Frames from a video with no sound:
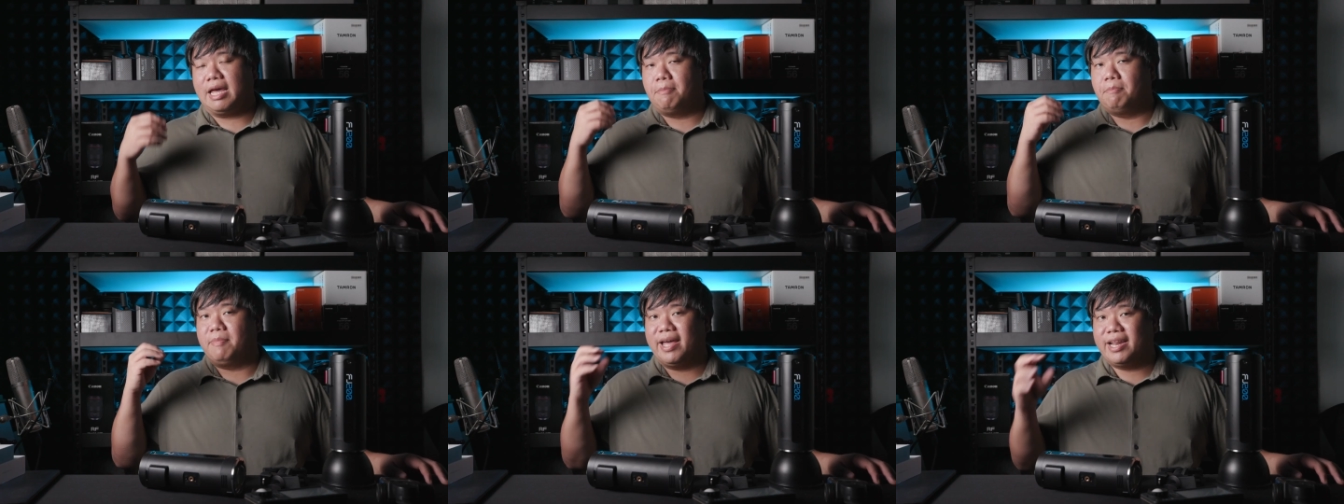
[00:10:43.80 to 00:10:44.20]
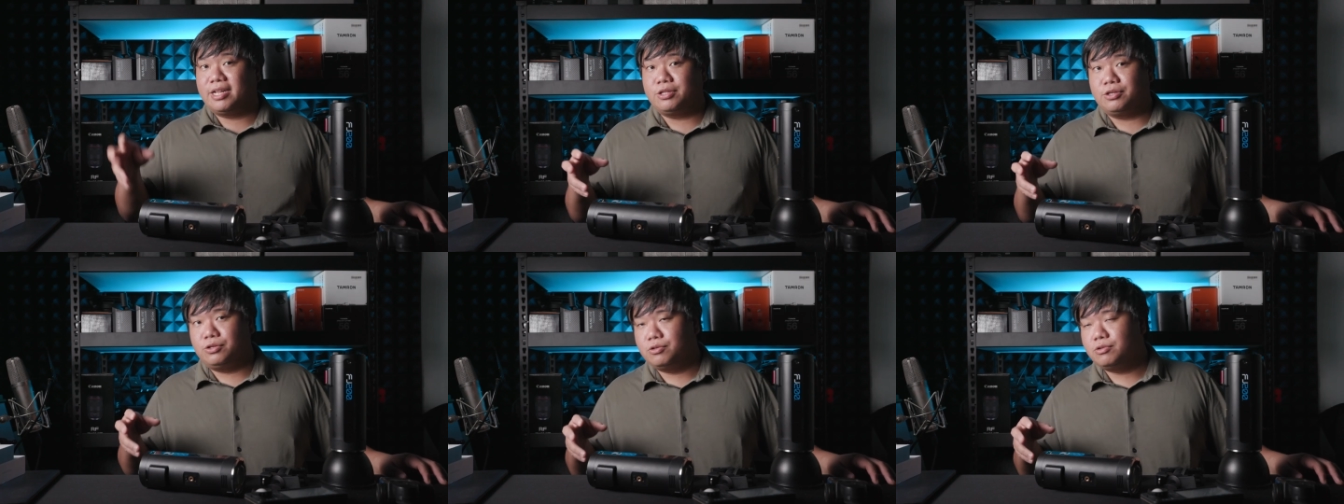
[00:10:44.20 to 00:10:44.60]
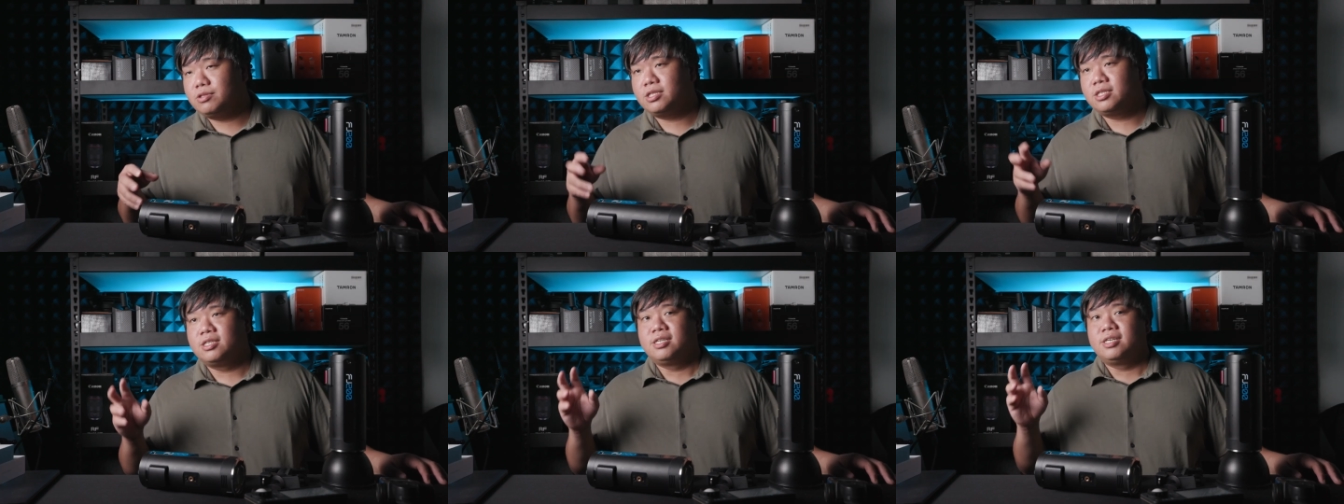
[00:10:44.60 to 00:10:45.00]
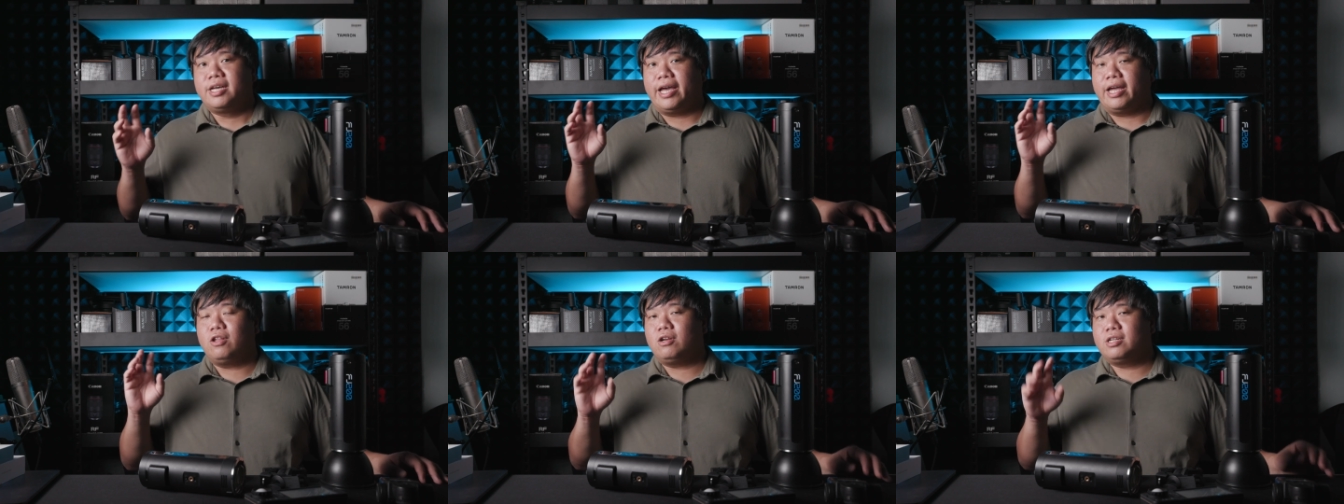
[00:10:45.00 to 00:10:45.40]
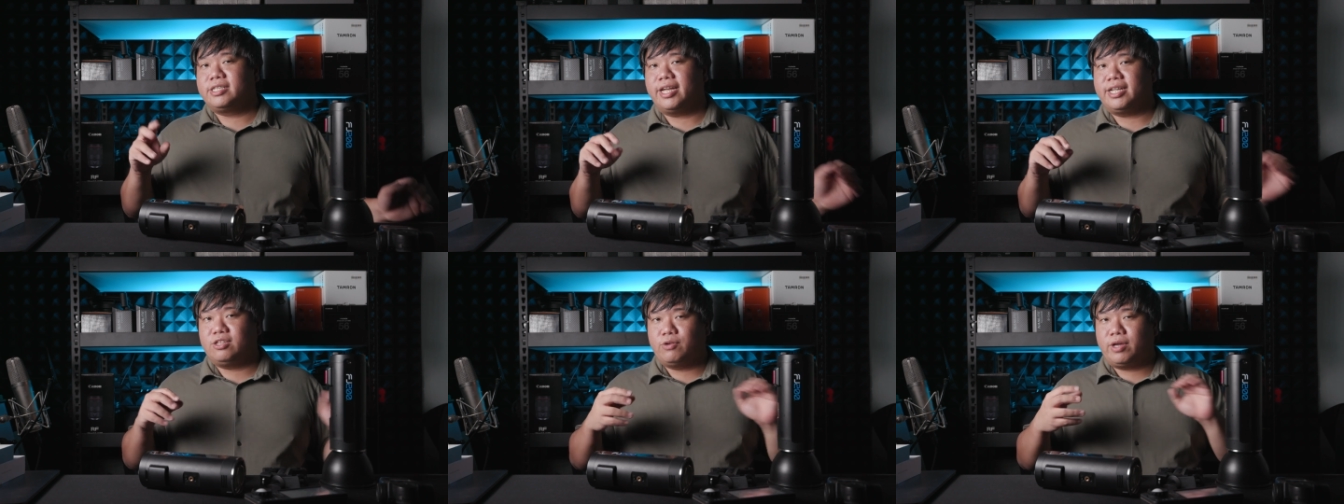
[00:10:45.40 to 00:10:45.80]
and better to use. And not only that,